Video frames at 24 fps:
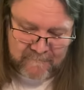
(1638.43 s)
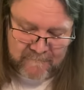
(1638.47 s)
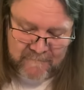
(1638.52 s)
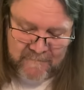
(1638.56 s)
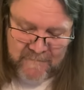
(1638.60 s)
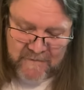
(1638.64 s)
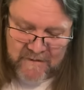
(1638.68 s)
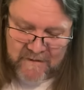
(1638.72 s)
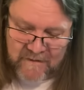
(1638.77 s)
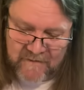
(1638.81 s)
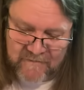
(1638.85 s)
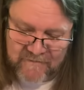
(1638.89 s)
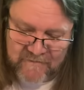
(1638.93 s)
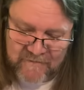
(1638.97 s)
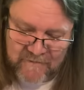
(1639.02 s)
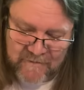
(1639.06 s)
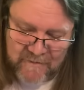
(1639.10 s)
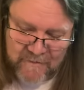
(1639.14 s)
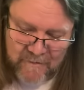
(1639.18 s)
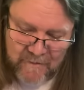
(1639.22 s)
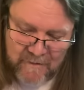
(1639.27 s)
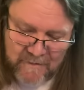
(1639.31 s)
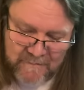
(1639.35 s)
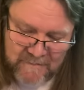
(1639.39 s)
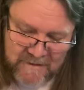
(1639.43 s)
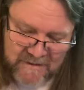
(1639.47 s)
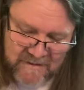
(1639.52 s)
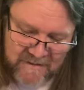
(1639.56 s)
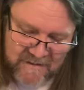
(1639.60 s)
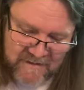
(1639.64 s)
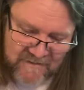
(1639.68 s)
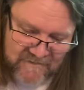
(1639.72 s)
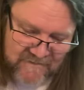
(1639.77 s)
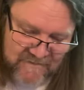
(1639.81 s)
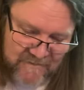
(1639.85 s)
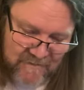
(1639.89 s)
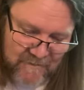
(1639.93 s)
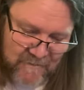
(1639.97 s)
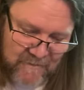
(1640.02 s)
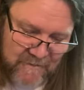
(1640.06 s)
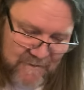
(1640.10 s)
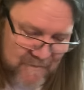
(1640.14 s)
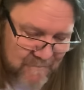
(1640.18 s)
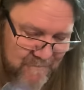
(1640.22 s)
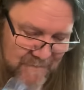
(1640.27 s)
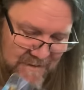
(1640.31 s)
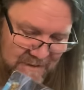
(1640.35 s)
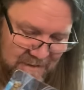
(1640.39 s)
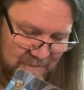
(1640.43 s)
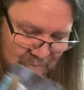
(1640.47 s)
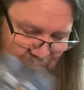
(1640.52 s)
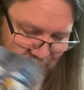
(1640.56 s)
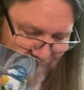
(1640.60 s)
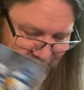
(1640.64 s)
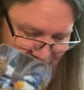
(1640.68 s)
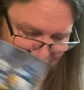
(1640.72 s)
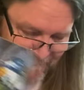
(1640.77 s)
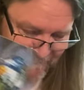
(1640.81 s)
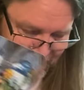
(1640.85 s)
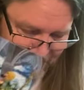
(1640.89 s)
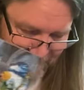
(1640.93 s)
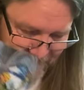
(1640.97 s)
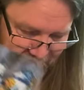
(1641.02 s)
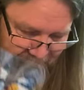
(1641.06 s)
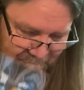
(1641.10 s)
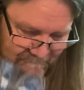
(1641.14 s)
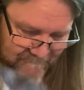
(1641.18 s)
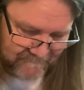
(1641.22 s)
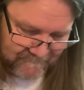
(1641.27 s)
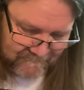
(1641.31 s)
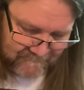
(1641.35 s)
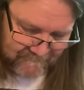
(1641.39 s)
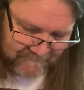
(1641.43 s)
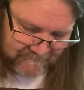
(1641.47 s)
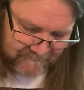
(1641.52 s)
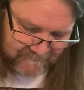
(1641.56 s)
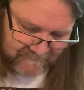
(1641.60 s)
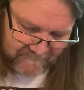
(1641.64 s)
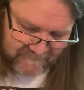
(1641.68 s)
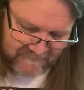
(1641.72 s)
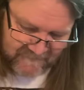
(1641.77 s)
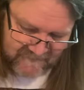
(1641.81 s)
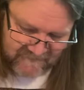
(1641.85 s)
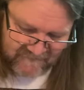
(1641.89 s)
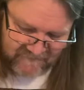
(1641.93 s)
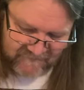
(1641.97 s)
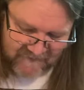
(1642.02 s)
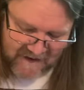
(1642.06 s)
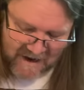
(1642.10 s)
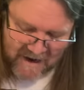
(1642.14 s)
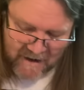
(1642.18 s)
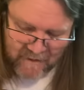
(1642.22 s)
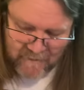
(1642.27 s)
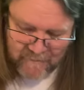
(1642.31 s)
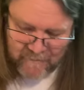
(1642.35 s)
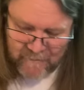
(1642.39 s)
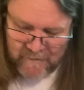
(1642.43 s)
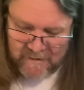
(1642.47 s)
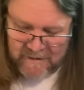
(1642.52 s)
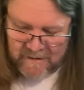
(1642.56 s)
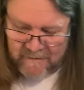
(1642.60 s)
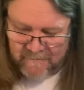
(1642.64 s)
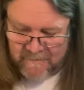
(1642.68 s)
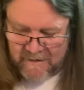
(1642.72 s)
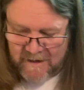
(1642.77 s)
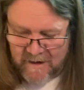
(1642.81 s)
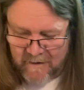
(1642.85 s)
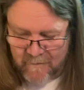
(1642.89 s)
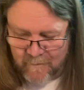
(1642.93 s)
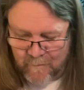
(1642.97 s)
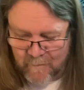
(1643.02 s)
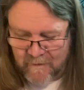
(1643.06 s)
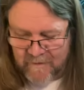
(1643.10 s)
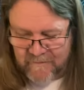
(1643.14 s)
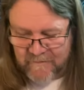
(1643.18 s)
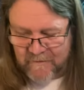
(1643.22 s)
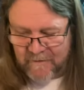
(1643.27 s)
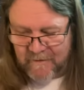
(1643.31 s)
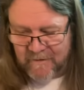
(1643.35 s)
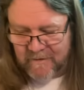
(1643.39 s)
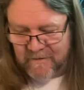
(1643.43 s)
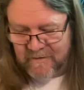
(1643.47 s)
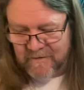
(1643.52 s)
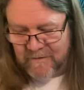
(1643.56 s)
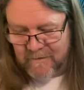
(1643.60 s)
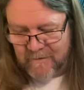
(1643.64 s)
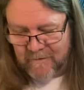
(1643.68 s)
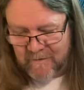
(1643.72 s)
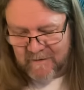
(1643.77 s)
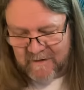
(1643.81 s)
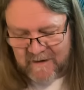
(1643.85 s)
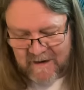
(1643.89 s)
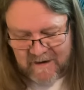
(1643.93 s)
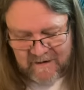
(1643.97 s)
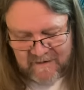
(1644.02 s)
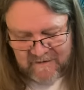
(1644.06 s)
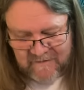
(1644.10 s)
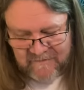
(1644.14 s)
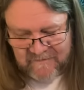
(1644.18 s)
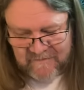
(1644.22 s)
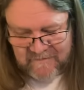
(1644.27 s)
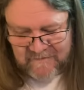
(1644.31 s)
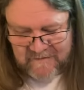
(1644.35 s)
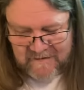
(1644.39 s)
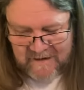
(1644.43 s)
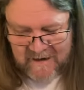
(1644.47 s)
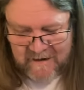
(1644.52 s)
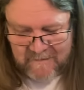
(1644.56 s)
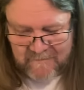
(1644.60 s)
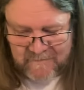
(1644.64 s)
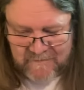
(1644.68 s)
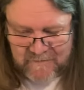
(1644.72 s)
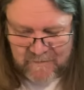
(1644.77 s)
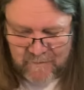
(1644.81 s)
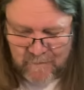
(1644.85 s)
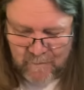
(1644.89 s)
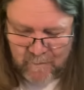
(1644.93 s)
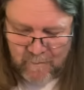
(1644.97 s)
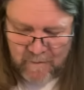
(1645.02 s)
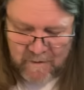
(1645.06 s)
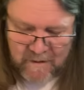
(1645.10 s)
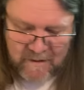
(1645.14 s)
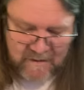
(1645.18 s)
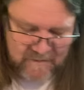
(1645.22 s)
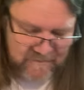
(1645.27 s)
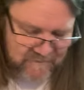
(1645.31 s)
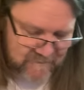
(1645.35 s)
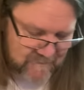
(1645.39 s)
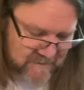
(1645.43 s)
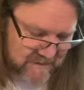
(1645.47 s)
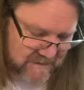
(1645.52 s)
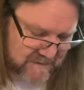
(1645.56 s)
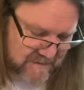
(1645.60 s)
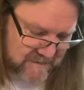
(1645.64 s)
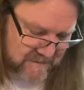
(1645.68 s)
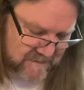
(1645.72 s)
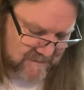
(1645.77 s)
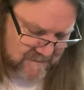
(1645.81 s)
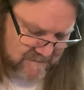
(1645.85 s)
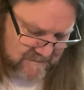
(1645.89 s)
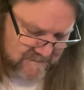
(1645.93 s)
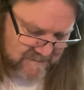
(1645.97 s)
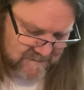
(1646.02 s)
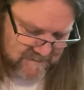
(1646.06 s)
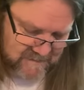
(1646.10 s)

Because, you know, I mean, they still could be floundering about what they're going to do. That is damn two of wands right there.